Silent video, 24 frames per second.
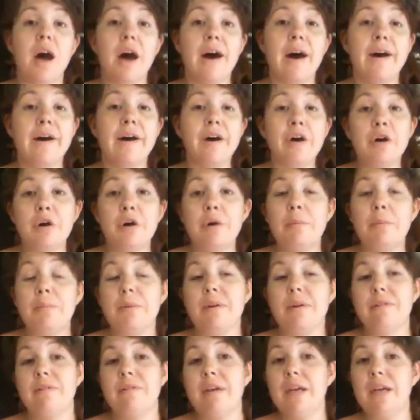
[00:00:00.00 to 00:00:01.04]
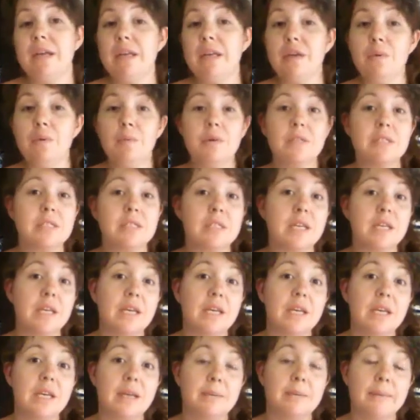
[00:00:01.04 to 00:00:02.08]
I hope if anyone's
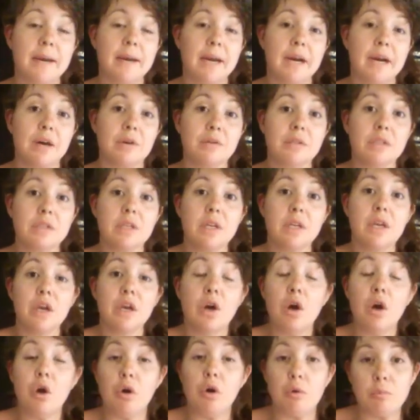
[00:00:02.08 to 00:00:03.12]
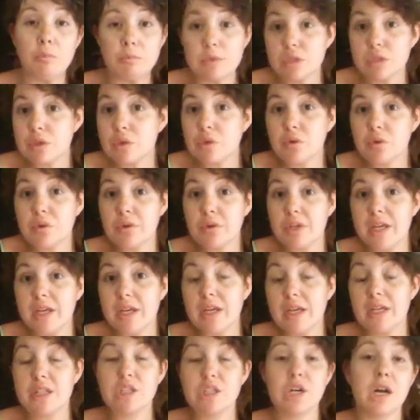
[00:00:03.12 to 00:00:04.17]
thinking about
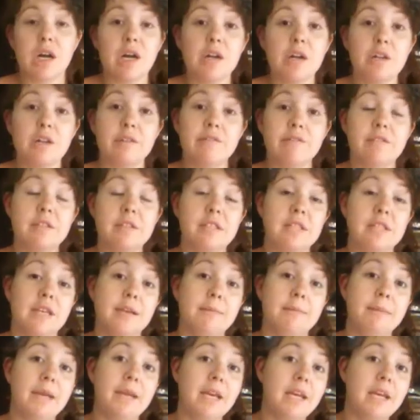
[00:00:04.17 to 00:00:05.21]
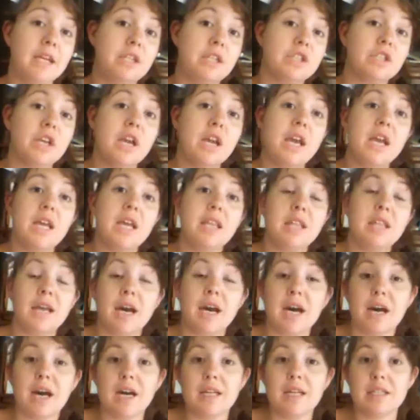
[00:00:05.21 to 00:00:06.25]
homeschooling a child of the same age,
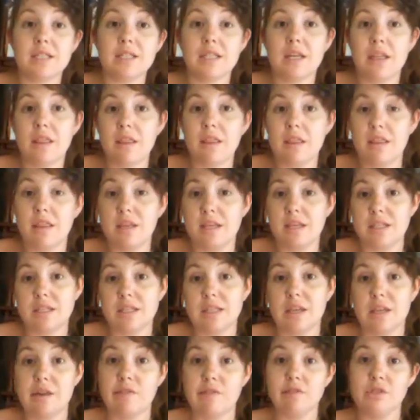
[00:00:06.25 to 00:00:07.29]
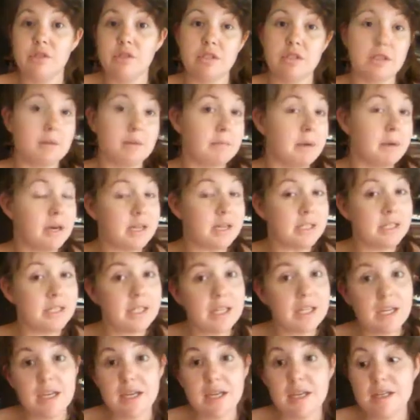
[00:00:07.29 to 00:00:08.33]
that this gives you some
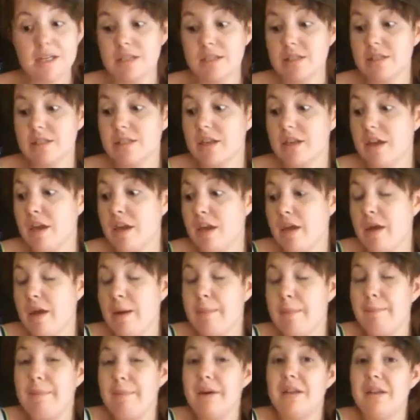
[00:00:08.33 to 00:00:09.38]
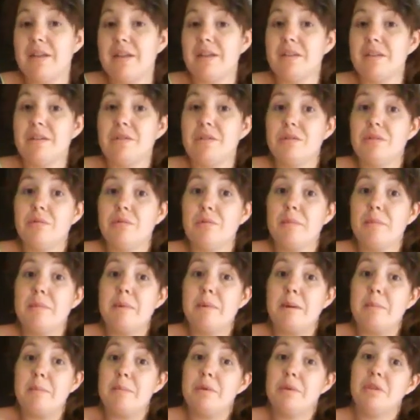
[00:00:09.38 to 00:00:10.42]
ideas. But
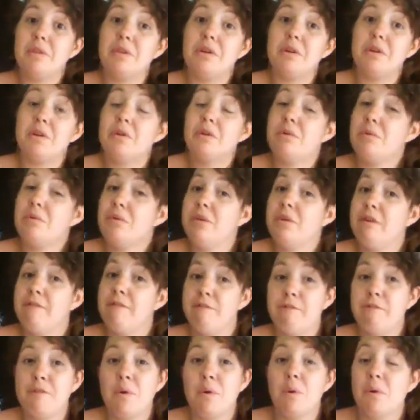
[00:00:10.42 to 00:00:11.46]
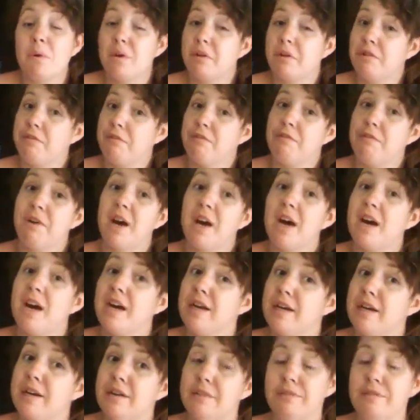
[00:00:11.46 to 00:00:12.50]
remember, they're only 4 or
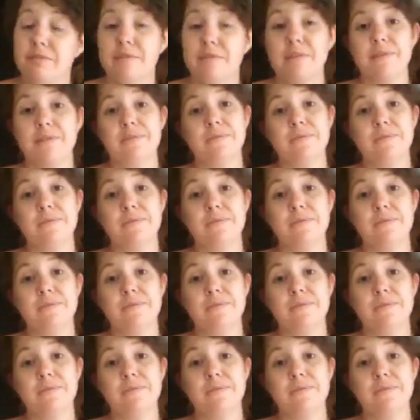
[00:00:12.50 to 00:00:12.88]
5.